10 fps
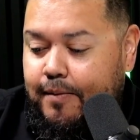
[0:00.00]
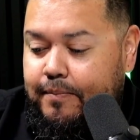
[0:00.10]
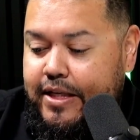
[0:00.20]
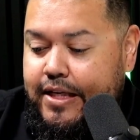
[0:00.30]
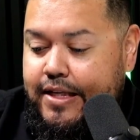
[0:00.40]

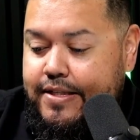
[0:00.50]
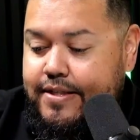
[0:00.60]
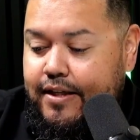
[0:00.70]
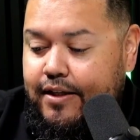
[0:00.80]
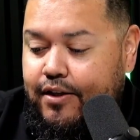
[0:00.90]
He's
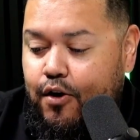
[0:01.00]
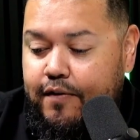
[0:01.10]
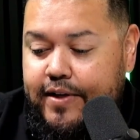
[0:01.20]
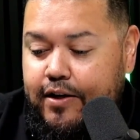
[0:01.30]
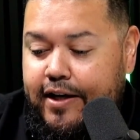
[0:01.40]

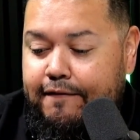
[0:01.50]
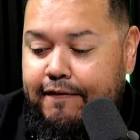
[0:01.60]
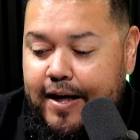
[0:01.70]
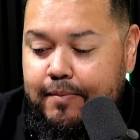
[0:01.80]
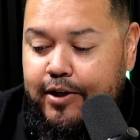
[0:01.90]
carved out a
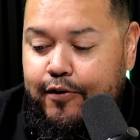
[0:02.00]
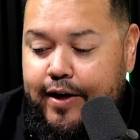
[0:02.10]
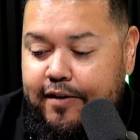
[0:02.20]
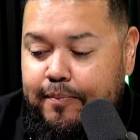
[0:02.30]
vibrant creative